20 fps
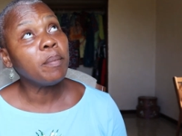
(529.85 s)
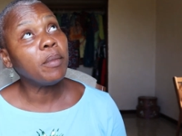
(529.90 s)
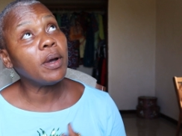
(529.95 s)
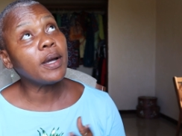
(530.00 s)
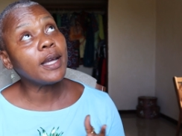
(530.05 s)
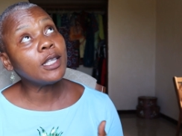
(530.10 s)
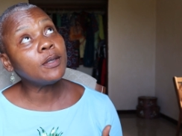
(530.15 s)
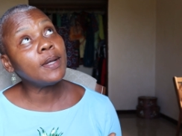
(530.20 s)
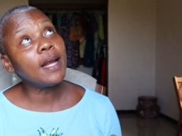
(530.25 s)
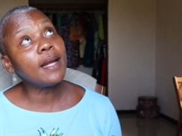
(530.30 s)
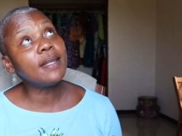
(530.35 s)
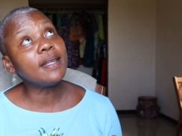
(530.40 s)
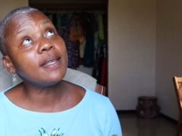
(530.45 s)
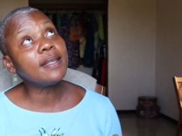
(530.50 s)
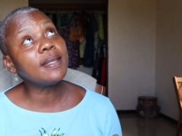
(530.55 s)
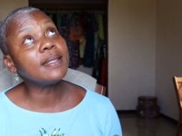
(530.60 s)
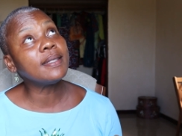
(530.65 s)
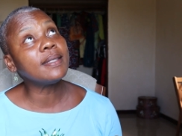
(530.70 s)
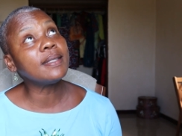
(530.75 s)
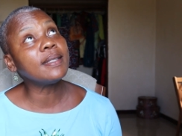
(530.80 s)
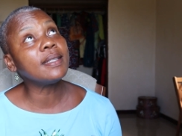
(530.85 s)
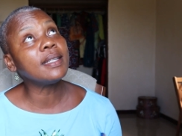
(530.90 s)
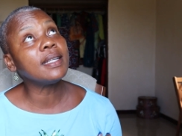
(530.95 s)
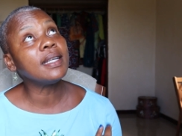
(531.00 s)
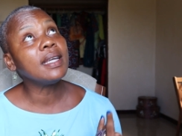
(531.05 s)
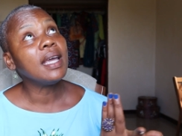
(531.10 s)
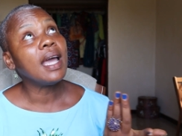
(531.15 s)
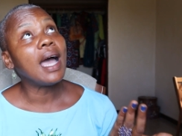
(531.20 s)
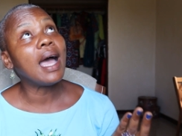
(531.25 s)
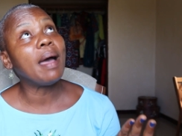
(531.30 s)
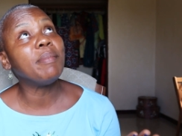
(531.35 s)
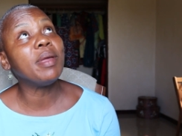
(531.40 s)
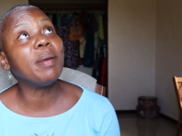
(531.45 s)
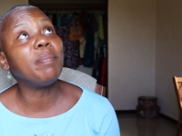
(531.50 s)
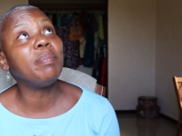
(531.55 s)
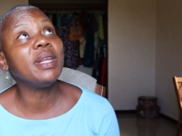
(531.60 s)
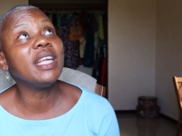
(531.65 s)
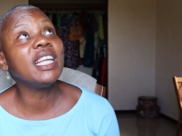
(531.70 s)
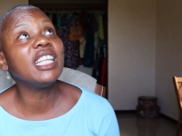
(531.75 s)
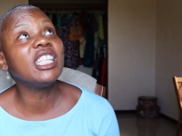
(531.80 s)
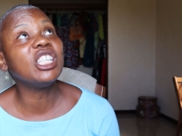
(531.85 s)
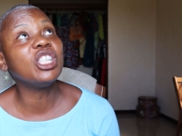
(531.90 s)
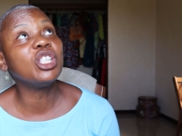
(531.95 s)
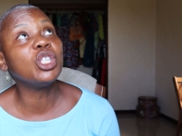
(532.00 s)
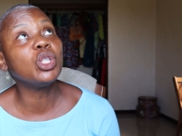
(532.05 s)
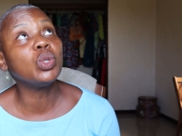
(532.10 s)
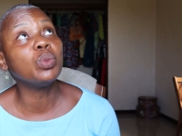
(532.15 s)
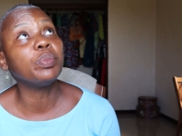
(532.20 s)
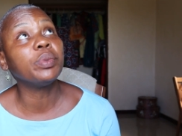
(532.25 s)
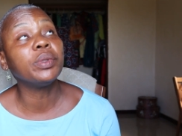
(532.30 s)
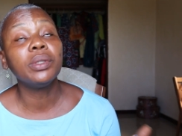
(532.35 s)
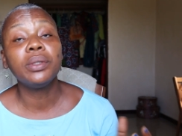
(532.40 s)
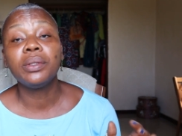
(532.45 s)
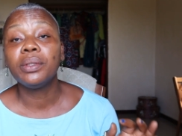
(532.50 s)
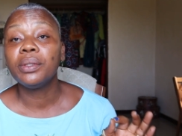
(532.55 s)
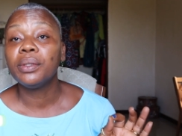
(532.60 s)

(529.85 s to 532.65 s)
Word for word: But guess what I did yesterday? I made plenty soup.